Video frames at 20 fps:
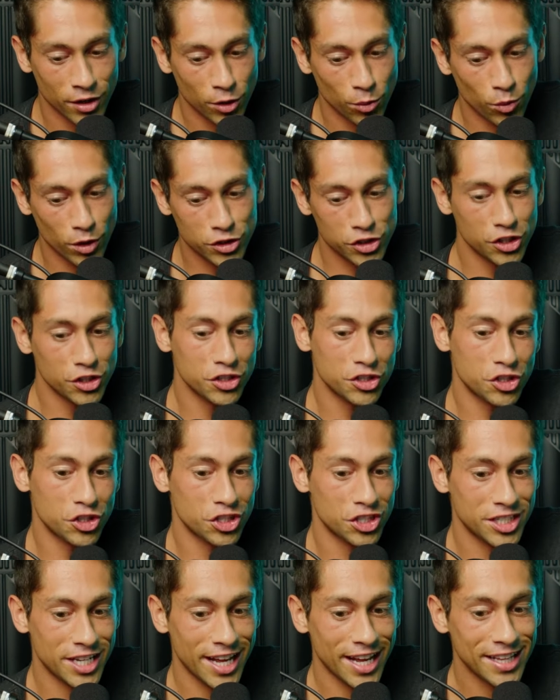
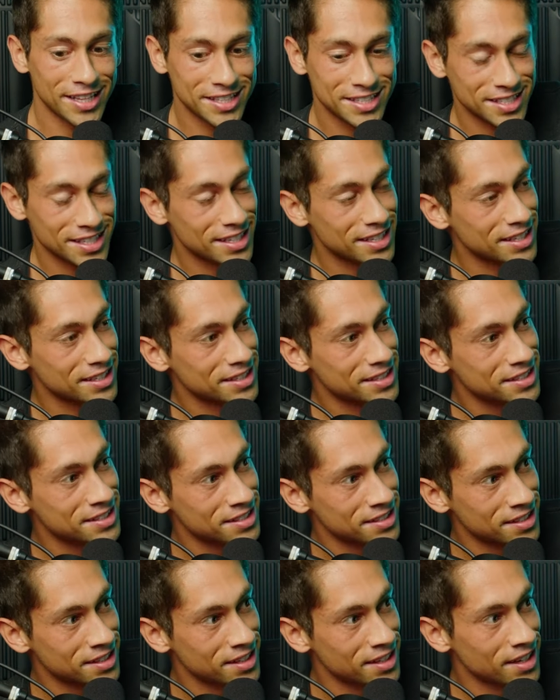stance
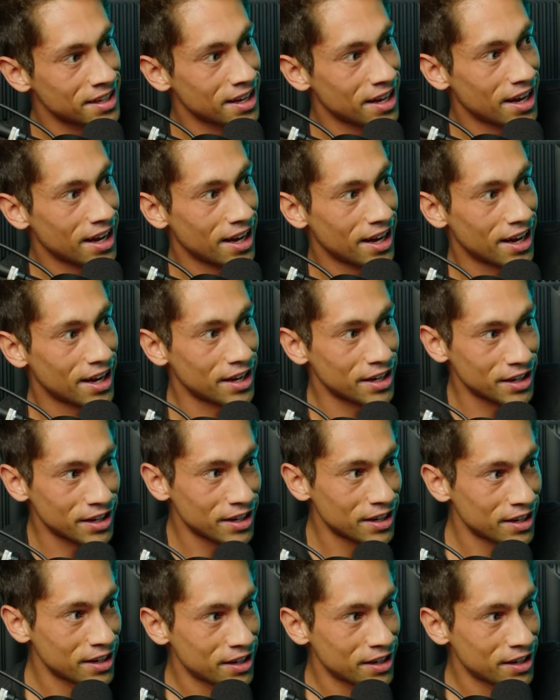is on